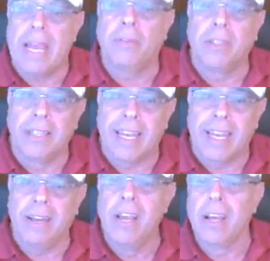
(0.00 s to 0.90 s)
down the
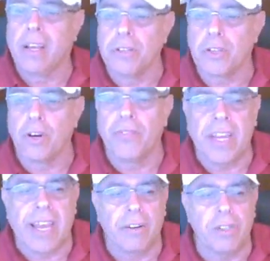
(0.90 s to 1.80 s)
lane,
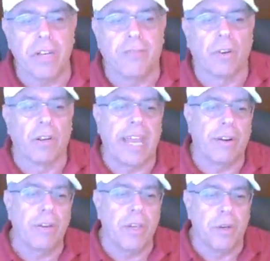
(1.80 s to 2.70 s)
conserving energy for
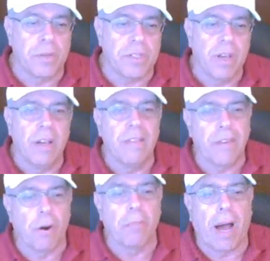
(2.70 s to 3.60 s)
later use,
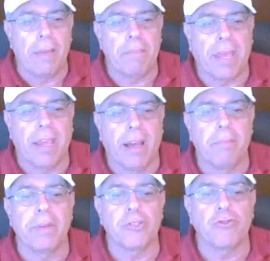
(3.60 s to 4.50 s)
thereby picking
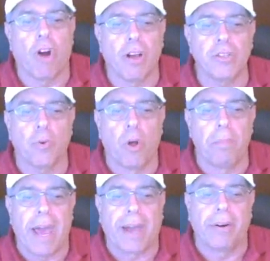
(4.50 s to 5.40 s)
up its strongest roll
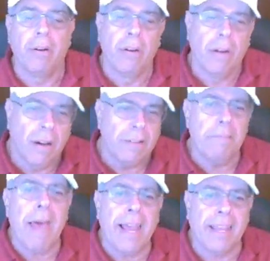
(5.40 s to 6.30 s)
pattern on the
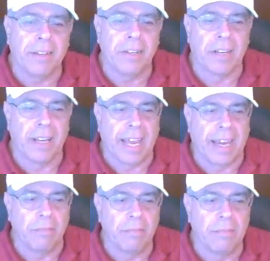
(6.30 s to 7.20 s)
back end of the
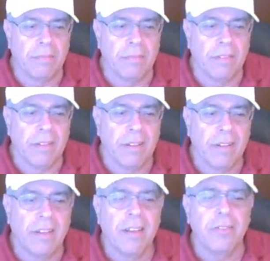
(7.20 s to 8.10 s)
lane.
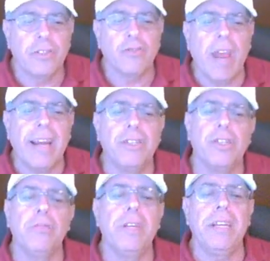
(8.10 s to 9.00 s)
The
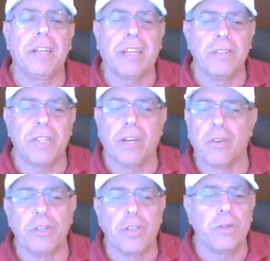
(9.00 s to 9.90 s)
strategy you need to
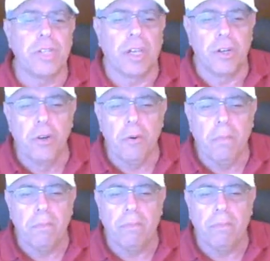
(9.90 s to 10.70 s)
consider in choosing a new